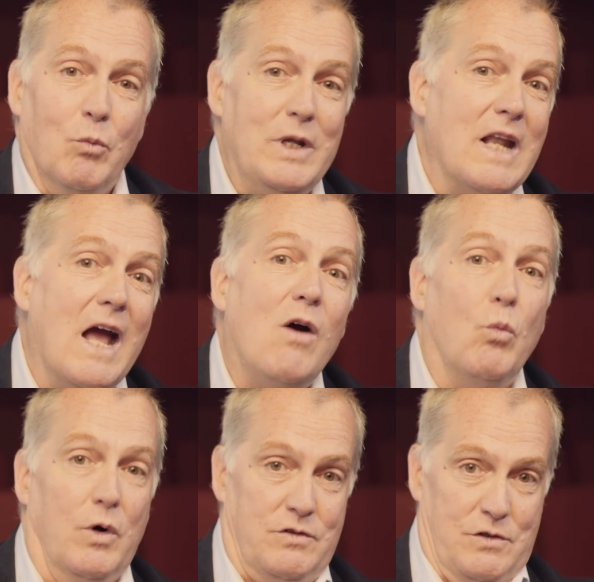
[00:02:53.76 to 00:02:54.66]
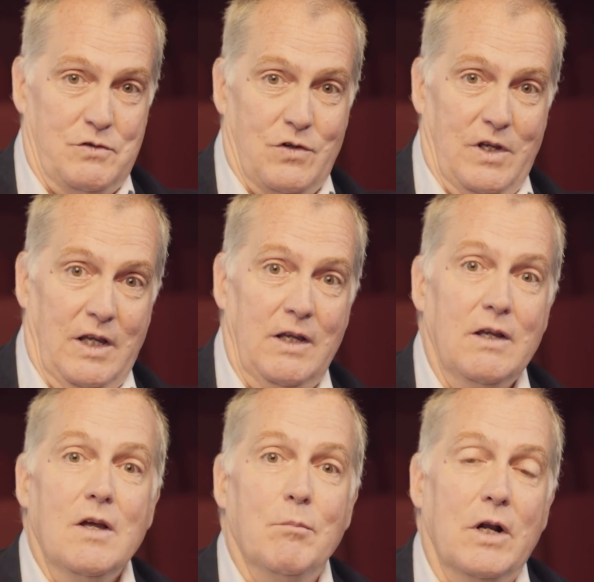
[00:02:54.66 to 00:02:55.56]
We now want to
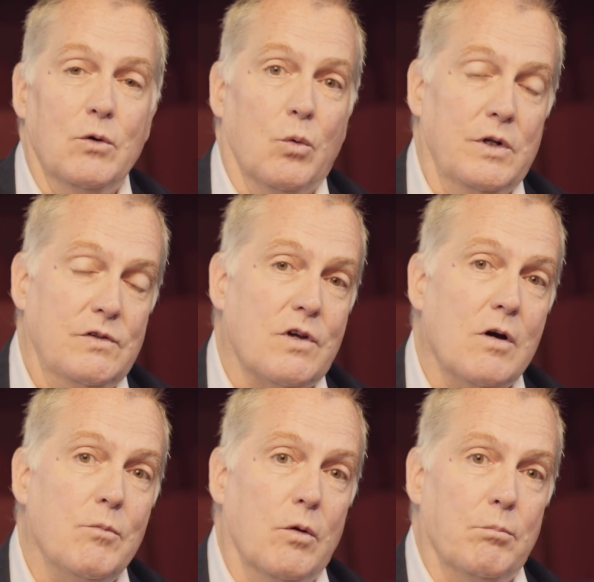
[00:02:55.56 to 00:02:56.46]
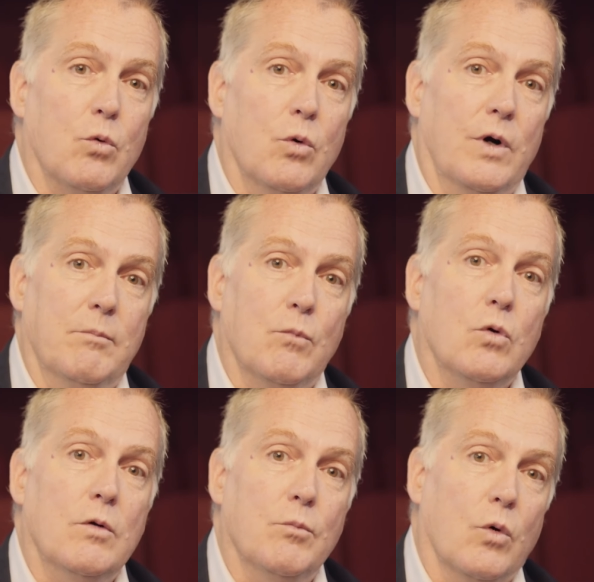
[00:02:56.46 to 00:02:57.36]
see minorities come on board in
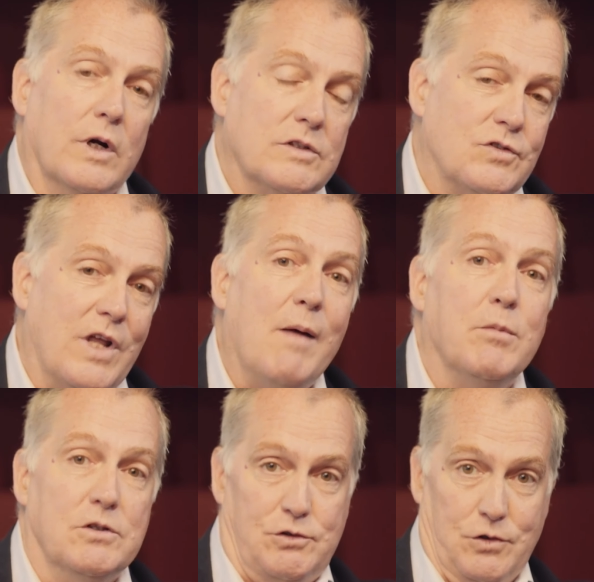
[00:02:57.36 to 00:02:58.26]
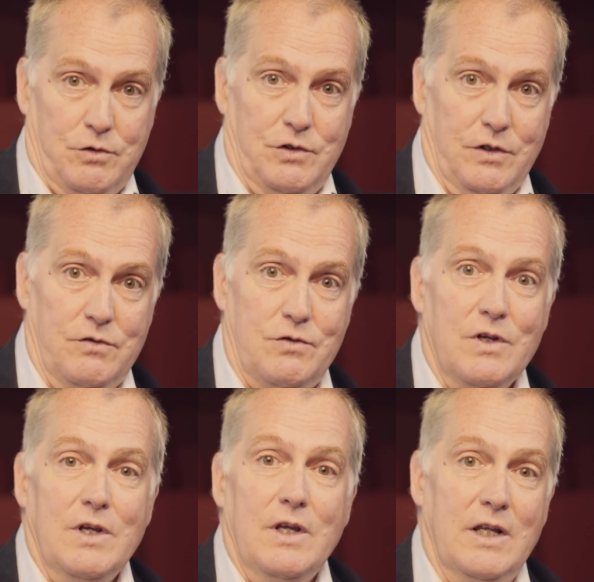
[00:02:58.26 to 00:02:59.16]
more and more established churches
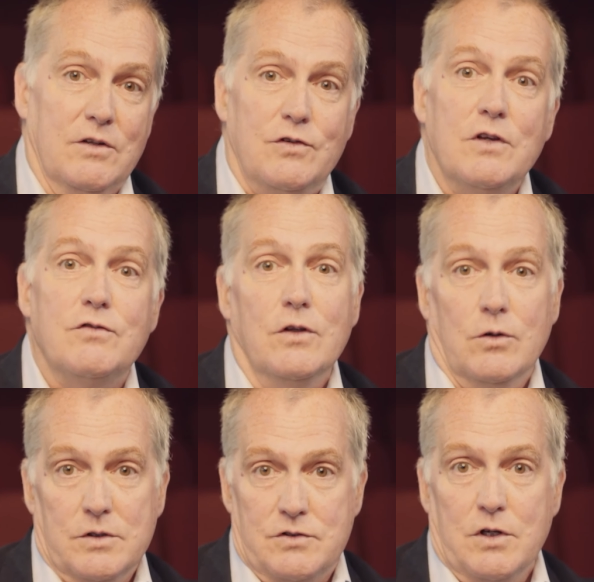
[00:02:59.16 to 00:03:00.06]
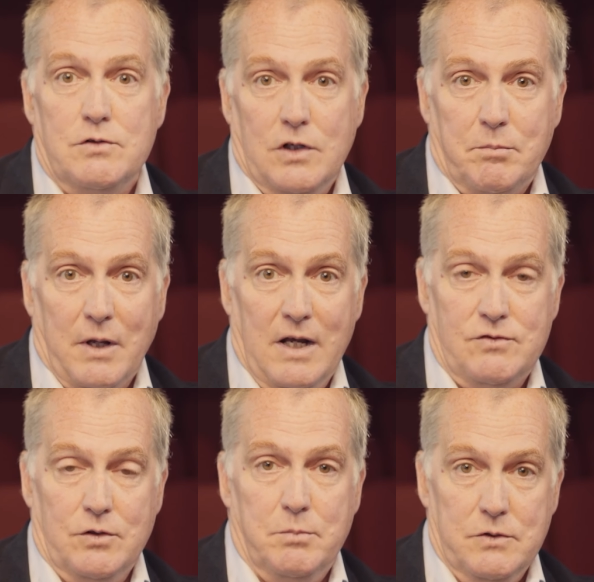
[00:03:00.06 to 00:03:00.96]
in assistant or associate pastor